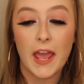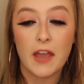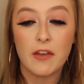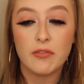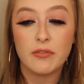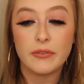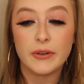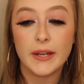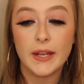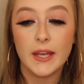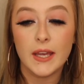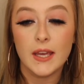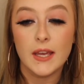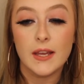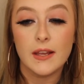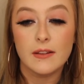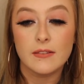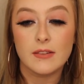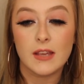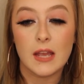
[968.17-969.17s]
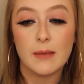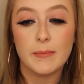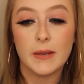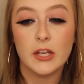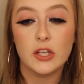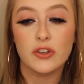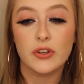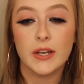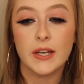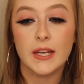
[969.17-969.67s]
Every time
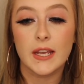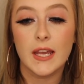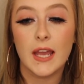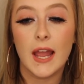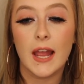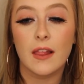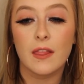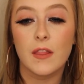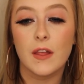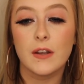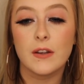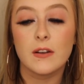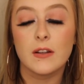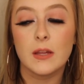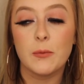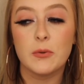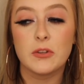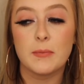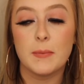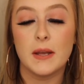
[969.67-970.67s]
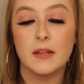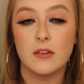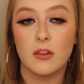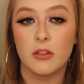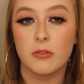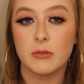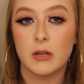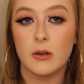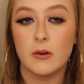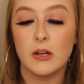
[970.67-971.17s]
I drank it, I literally was about to
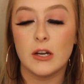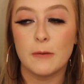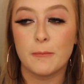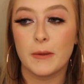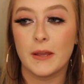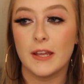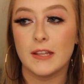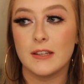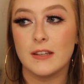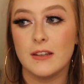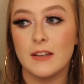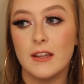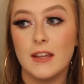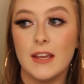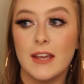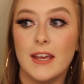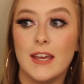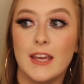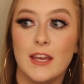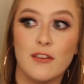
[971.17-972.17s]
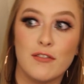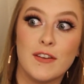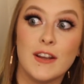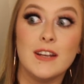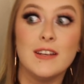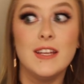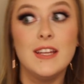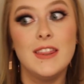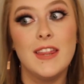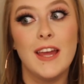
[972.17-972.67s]
throw up, and if
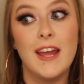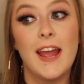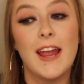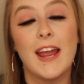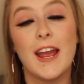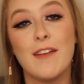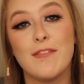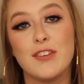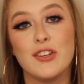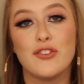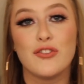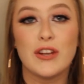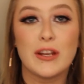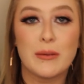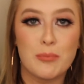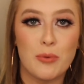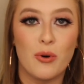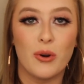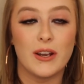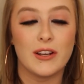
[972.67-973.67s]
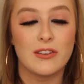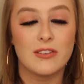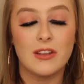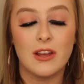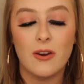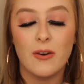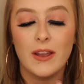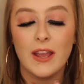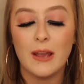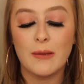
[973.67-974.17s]
I did that, I have to drink more.
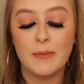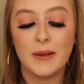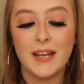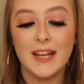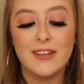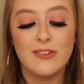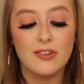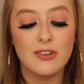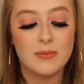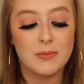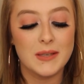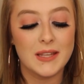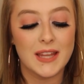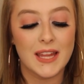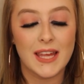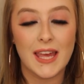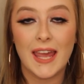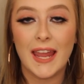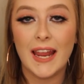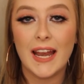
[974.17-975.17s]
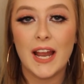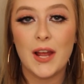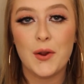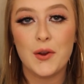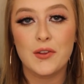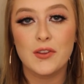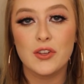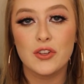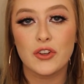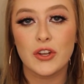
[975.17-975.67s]
So, I mean, it took me like 8
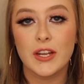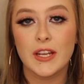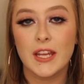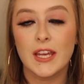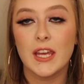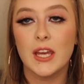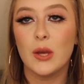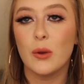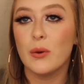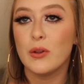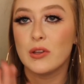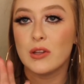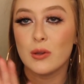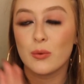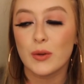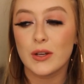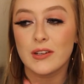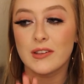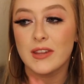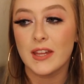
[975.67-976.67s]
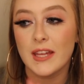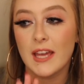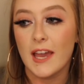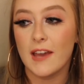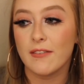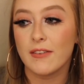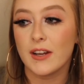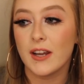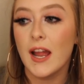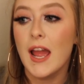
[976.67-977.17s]
hours to drink it. It was the worst thing
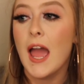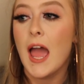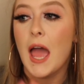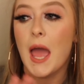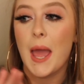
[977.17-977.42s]
ever.